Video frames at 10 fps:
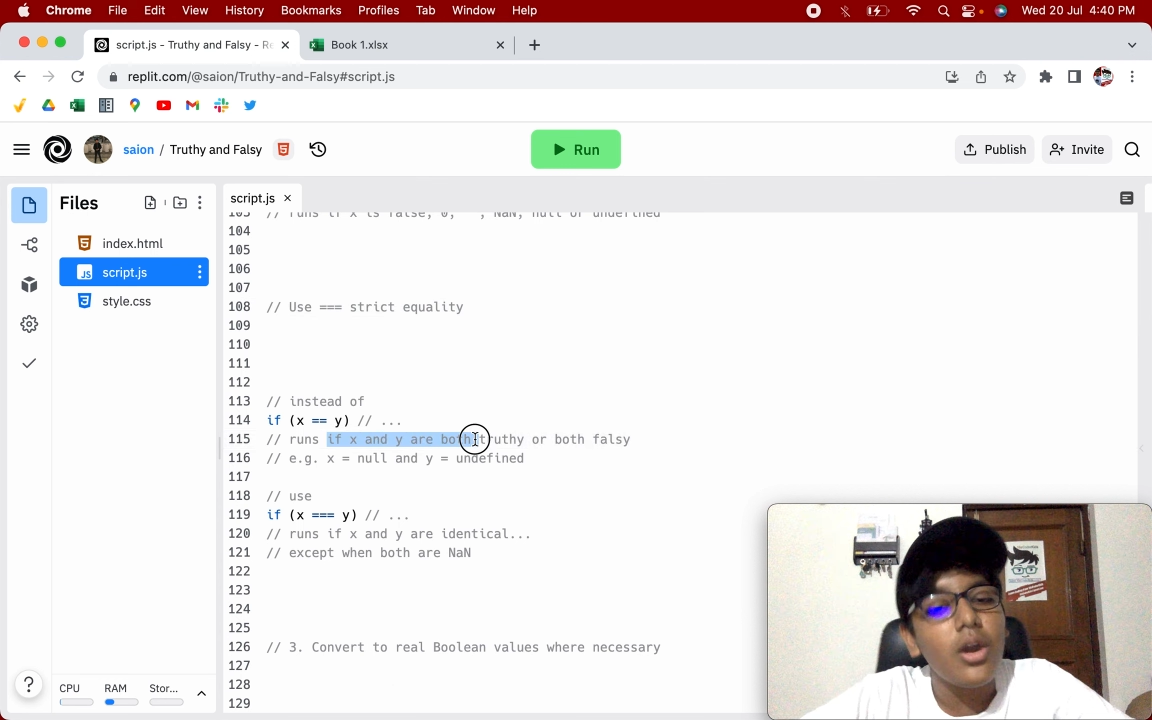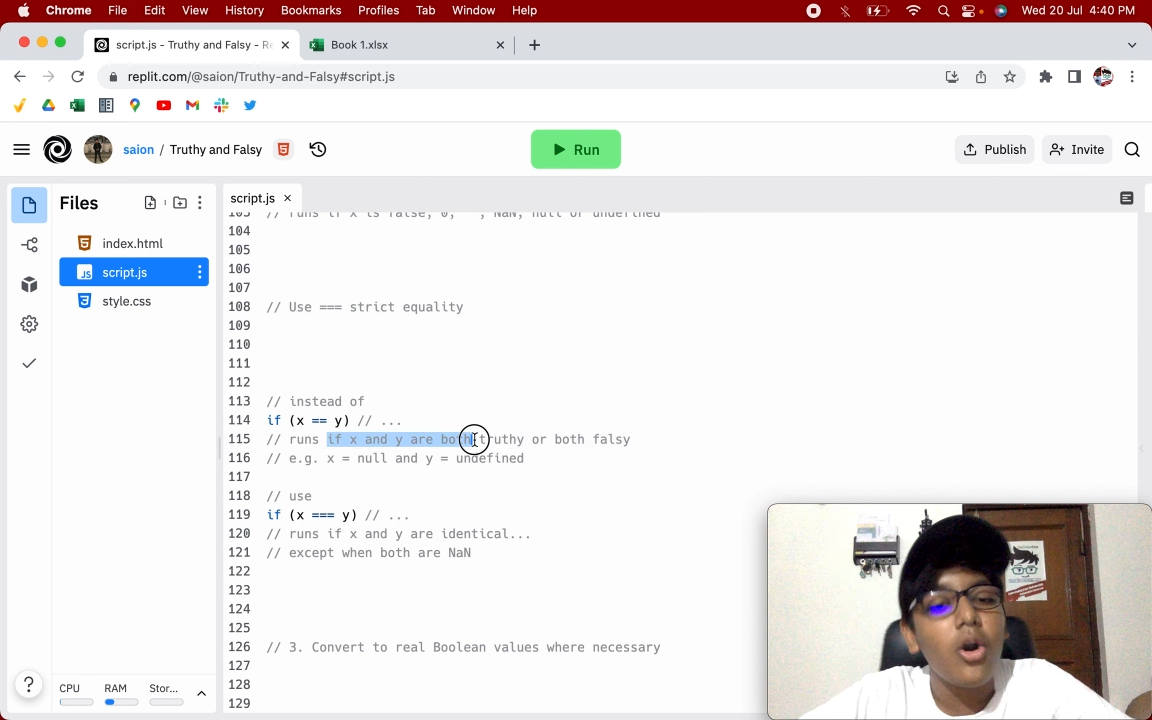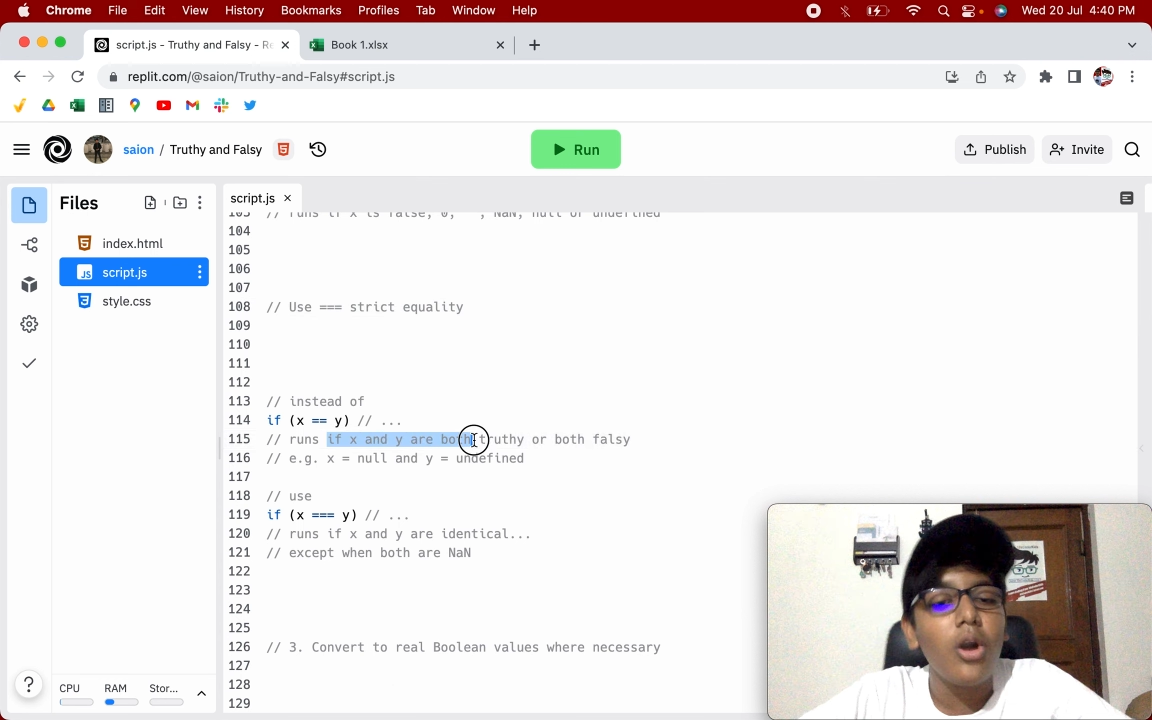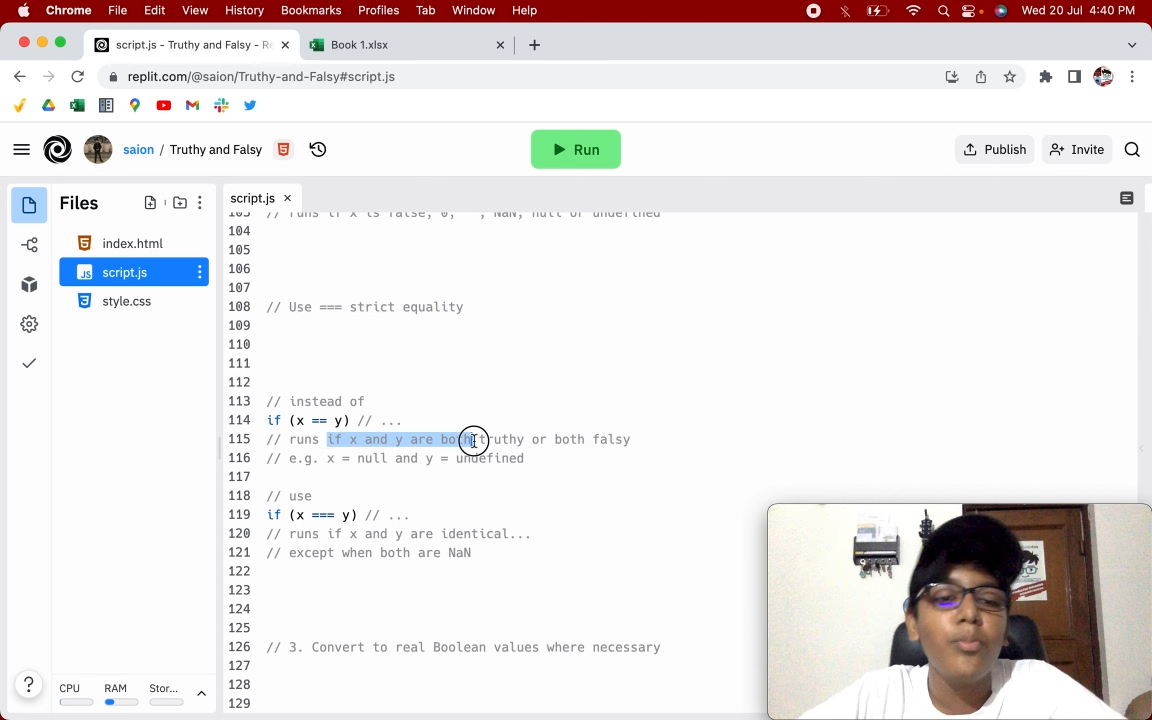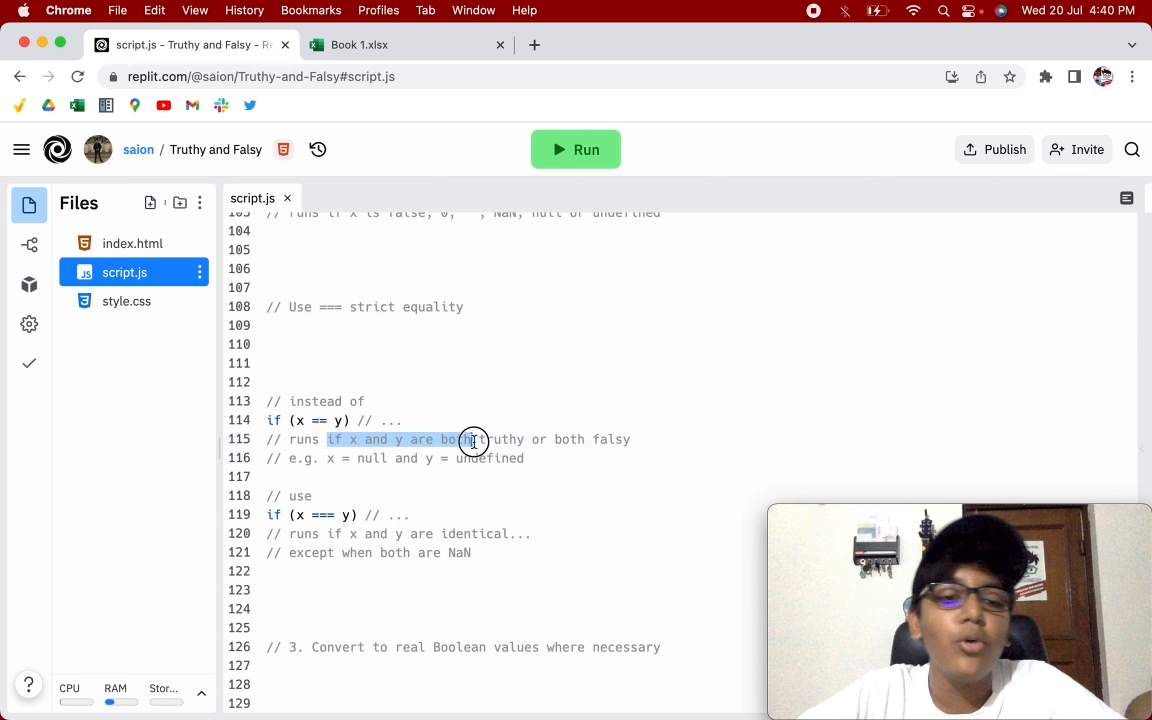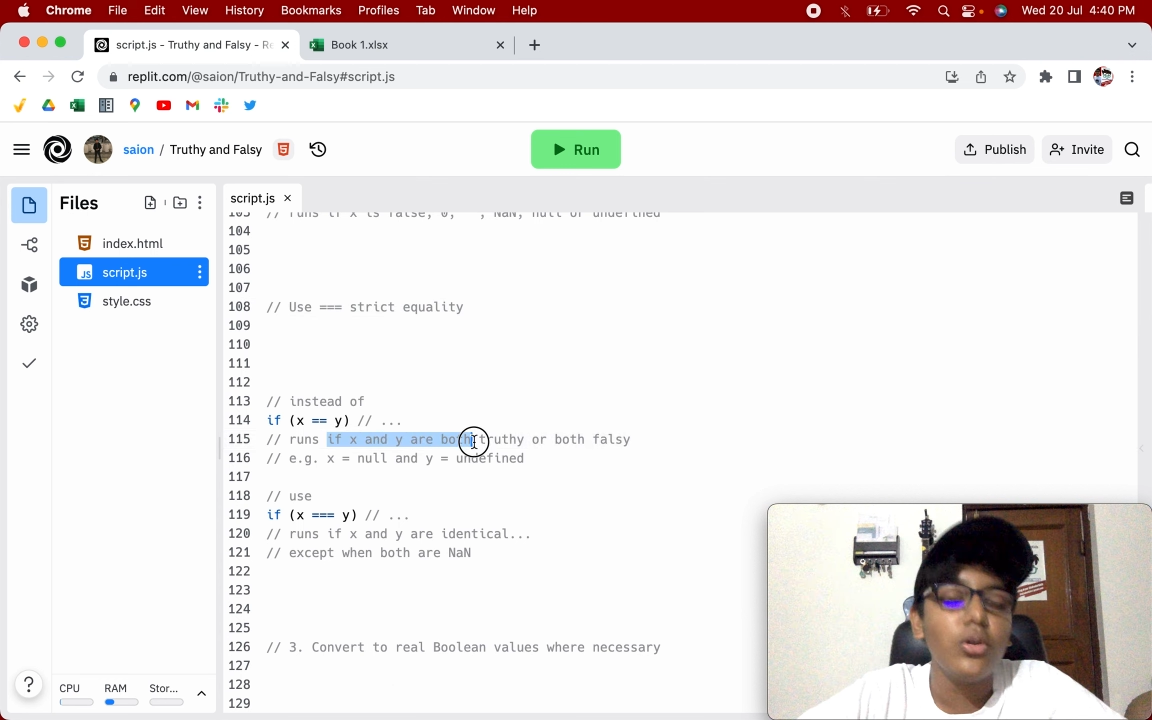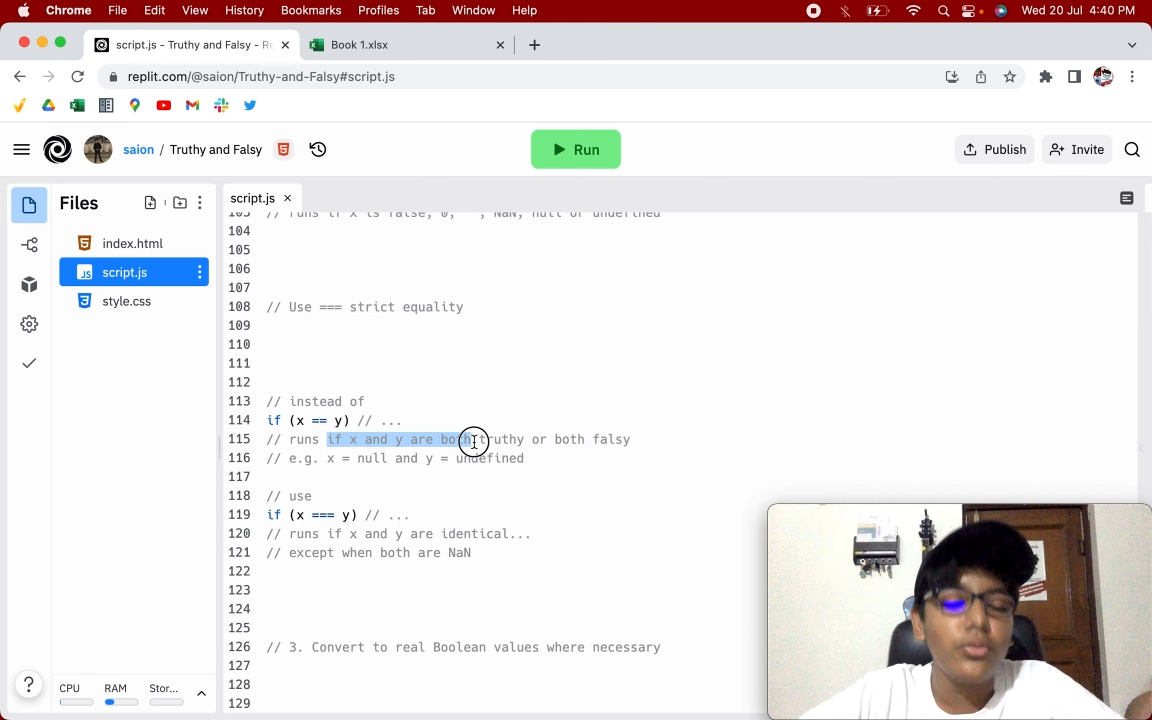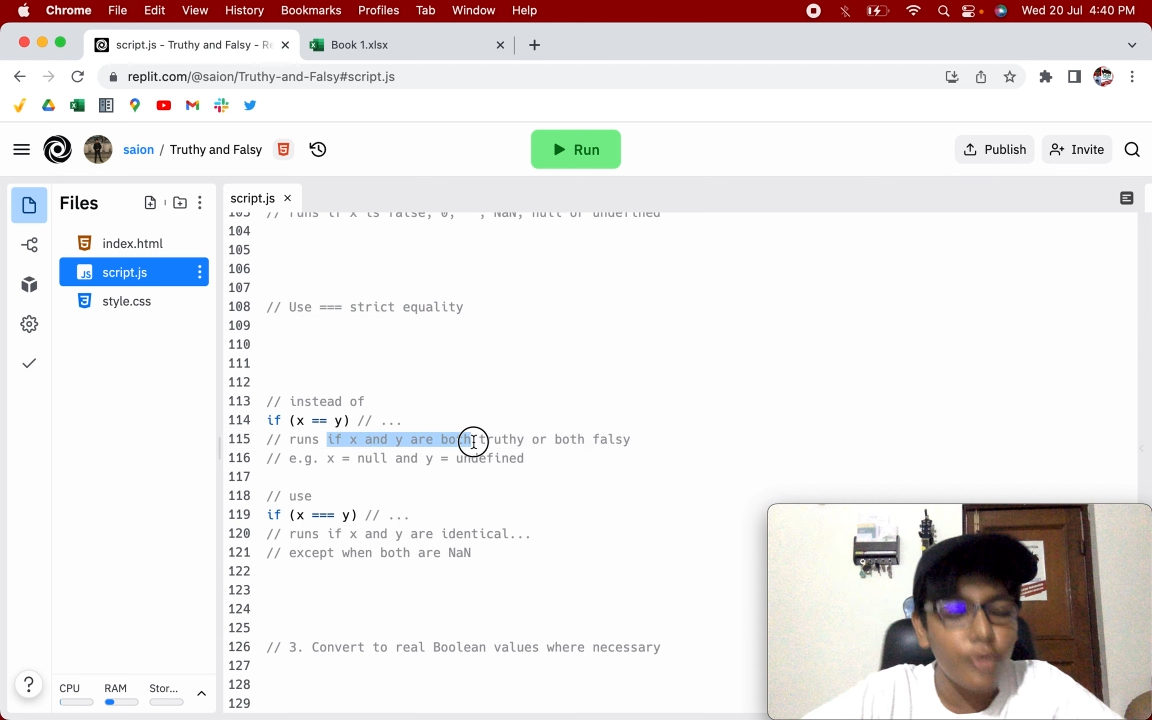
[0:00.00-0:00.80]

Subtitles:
or both